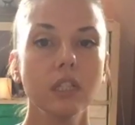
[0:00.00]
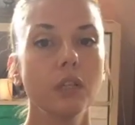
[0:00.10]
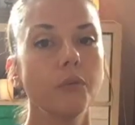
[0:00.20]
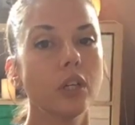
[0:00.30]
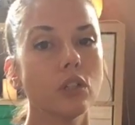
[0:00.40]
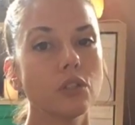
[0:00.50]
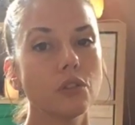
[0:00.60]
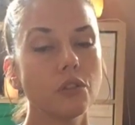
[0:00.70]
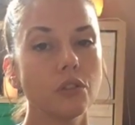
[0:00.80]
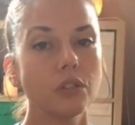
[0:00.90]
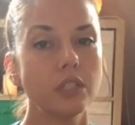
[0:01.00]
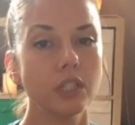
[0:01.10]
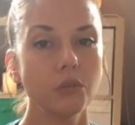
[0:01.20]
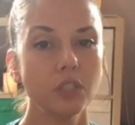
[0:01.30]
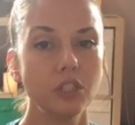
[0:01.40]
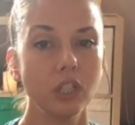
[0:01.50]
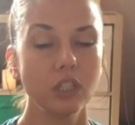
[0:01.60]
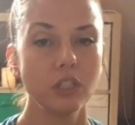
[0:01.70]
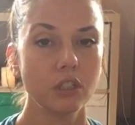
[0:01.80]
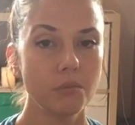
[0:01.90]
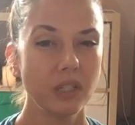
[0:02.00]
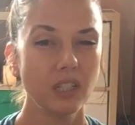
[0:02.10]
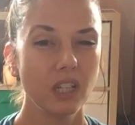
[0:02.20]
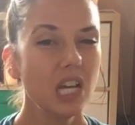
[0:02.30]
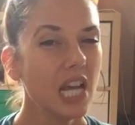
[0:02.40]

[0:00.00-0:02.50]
And we also deal with jalandhara bandha.